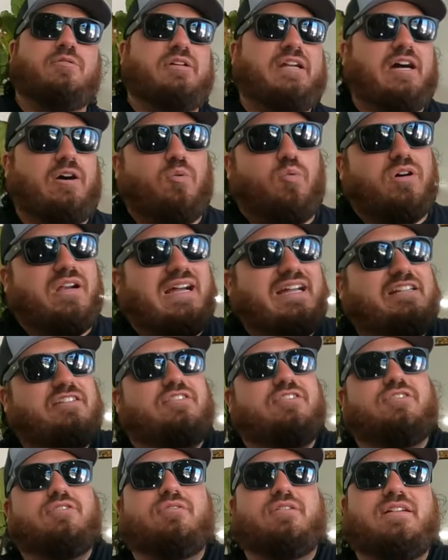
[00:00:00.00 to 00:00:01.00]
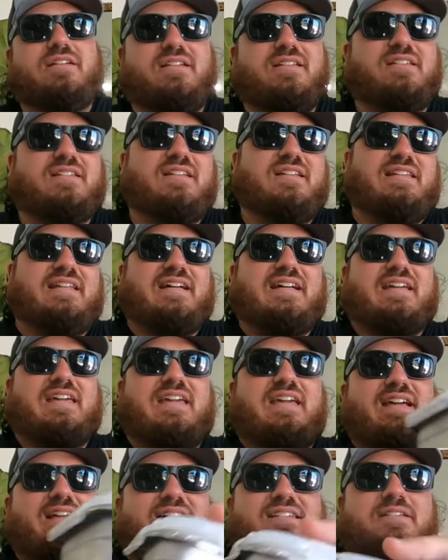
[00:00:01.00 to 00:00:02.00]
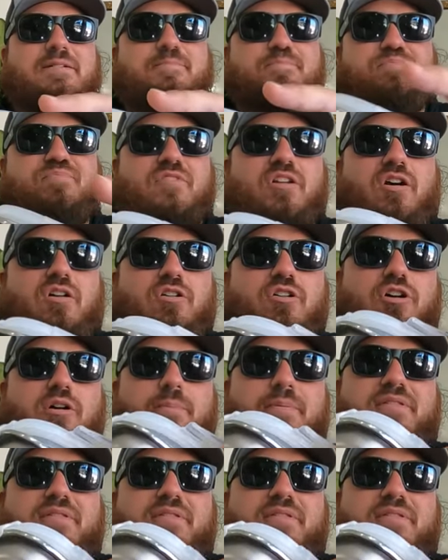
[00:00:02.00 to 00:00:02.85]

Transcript: Now, what I do is in that case, I'll